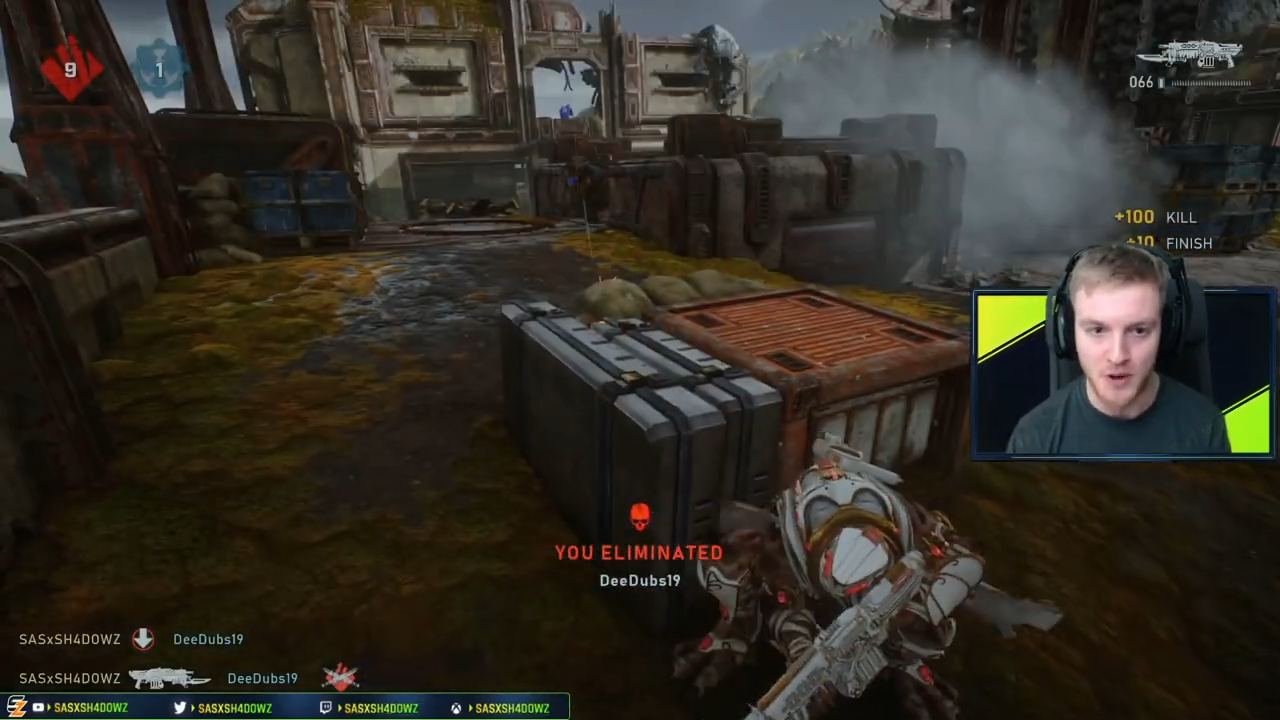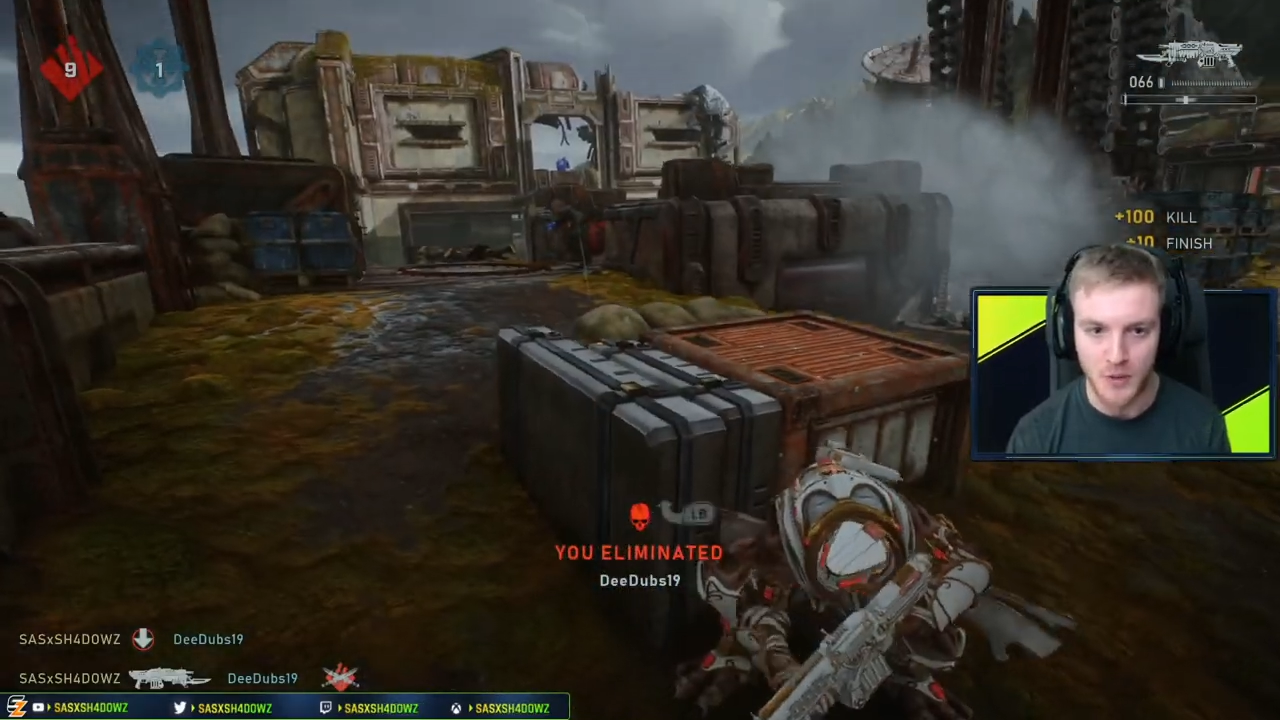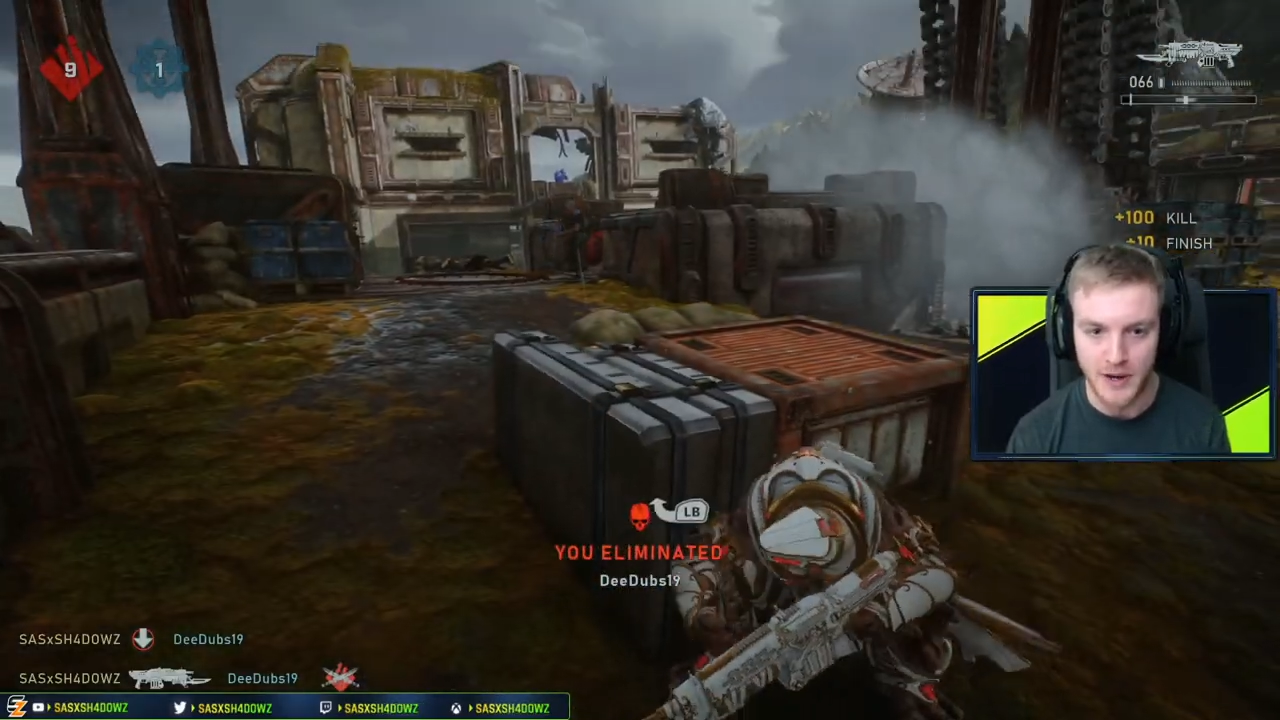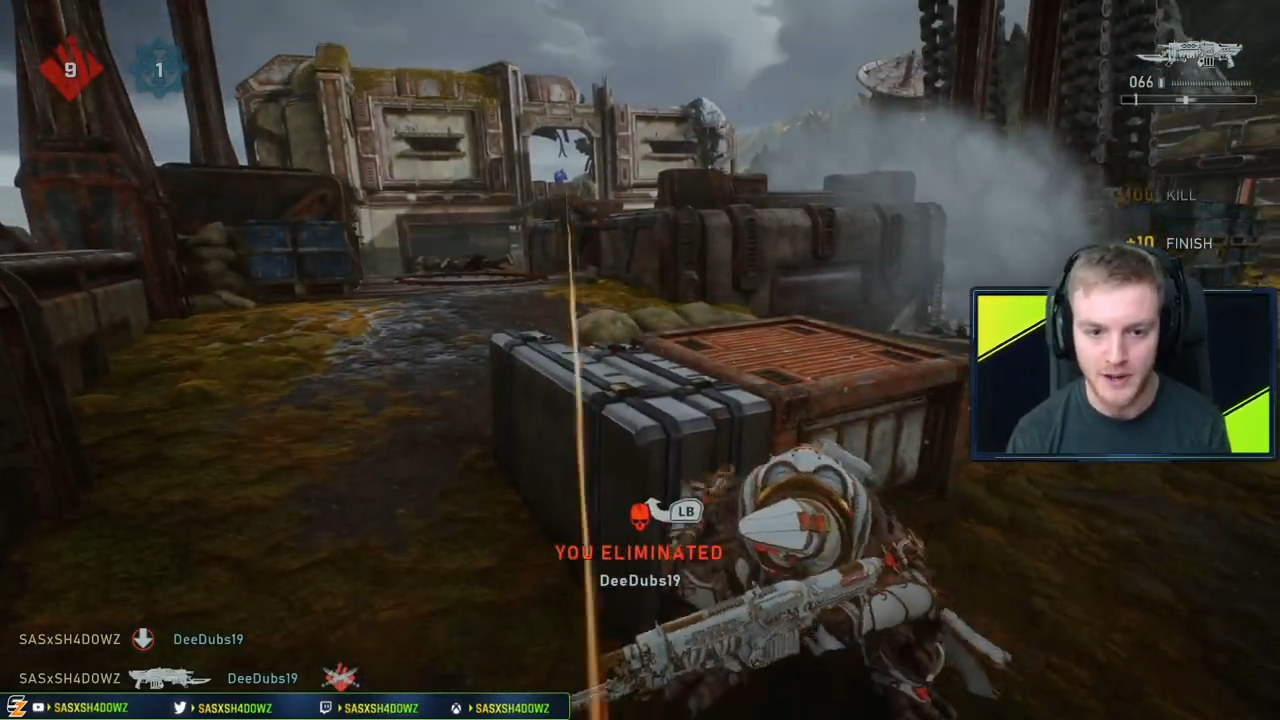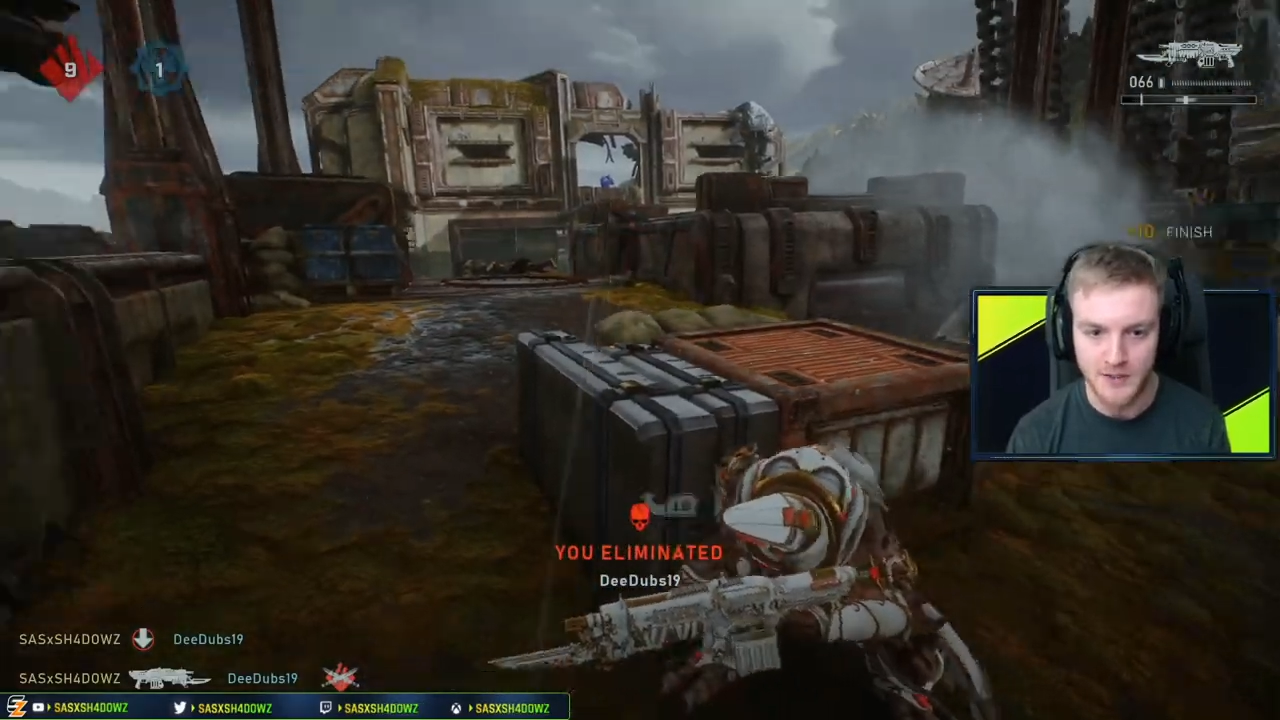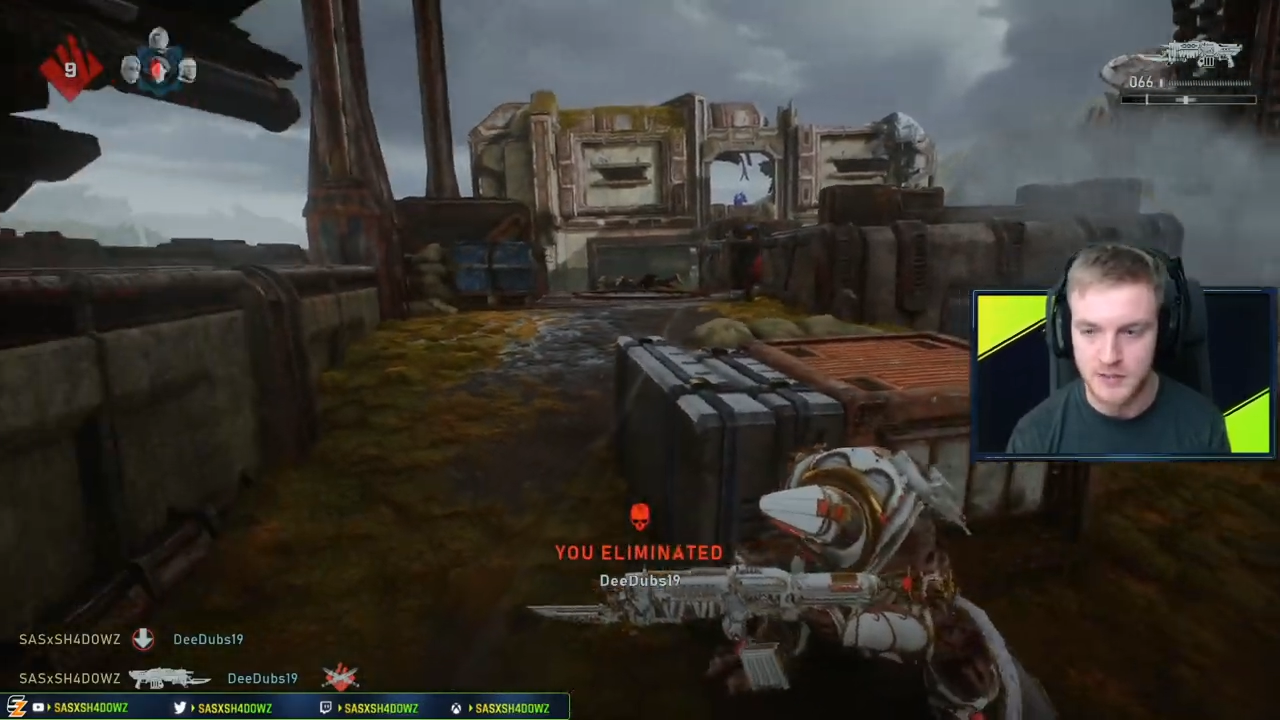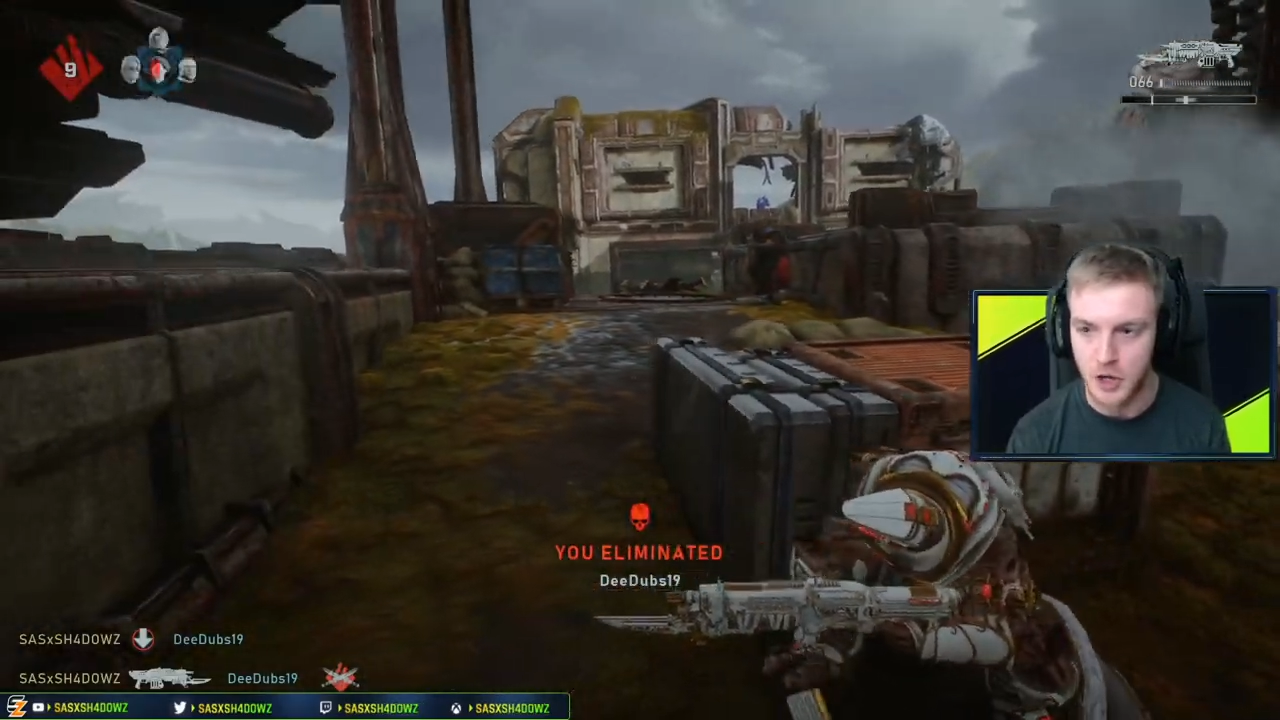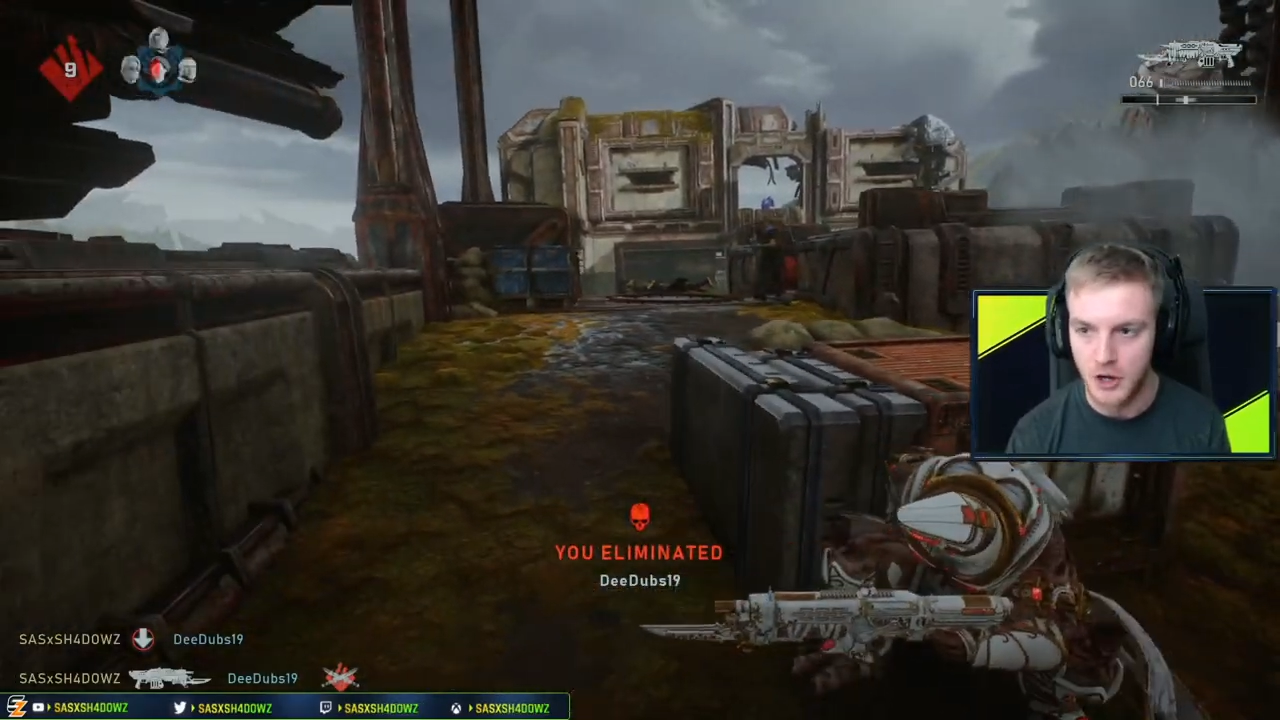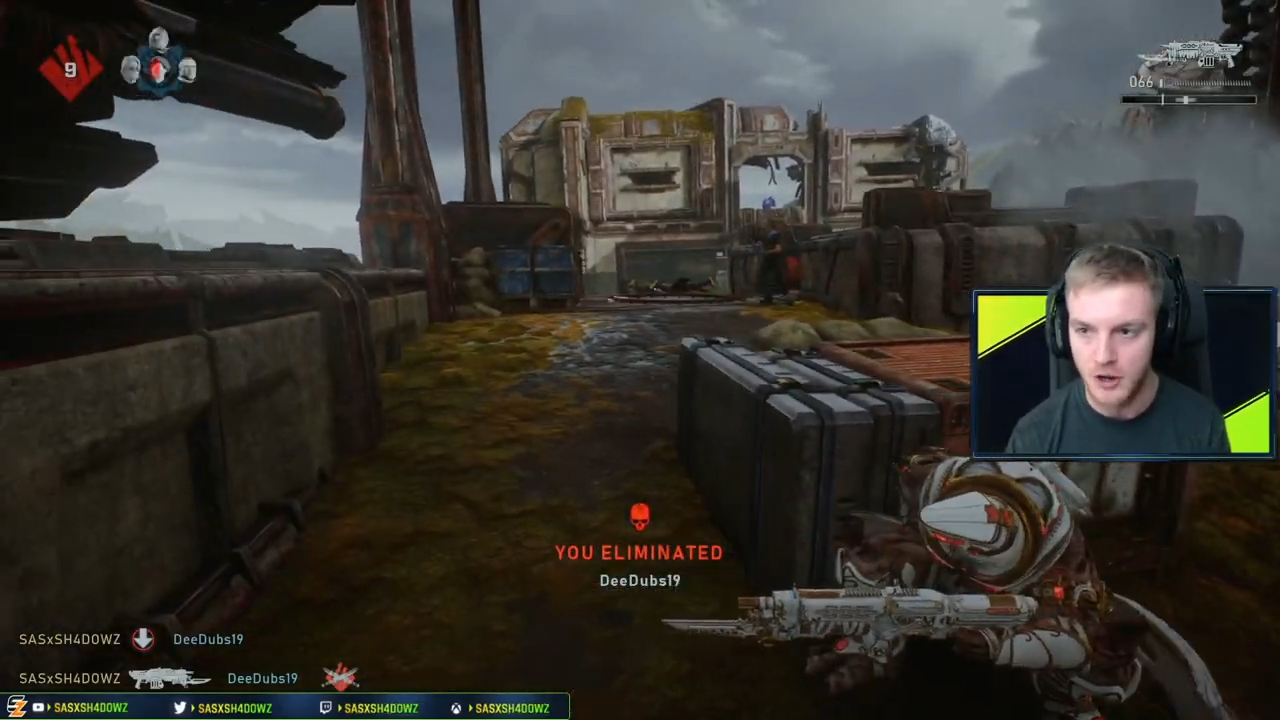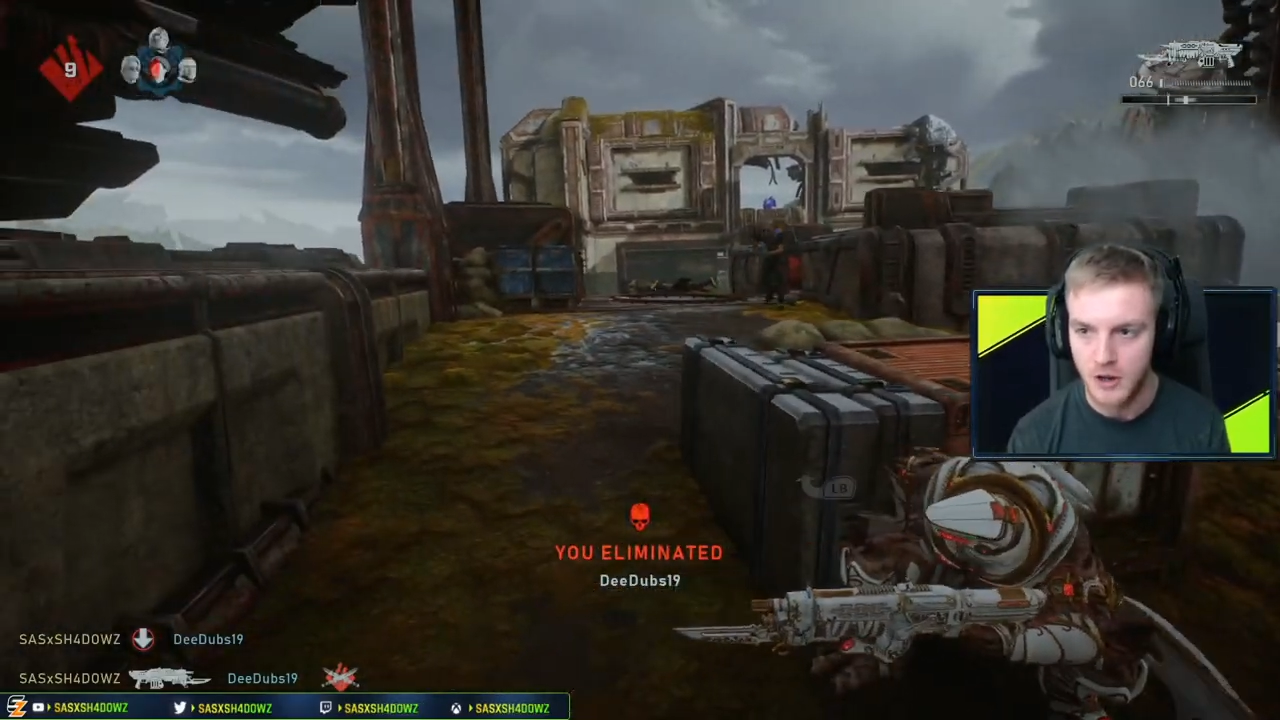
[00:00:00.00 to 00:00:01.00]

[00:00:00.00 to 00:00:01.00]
by the way. Let's go.